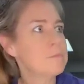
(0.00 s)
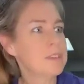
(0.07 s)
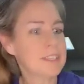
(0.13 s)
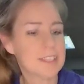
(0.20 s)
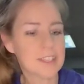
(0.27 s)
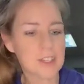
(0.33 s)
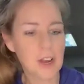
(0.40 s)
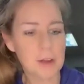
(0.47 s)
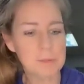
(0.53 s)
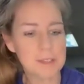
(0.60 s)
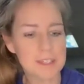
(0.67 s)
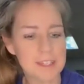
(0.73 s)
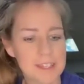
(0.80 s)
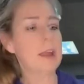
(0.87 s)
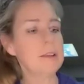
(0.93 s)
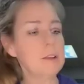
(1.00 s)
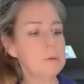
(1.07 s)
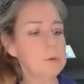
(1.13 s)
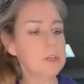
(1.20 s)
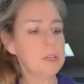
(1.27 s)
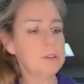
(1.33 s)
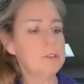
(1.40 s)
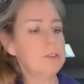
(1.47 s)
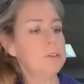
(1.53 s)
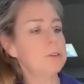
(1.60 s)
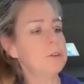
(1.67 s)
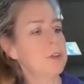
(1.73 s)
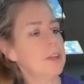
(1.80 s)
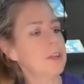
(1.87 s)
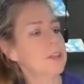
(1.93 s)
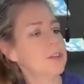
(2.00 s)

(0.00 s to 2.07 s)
Miss Thomason, I know what you do.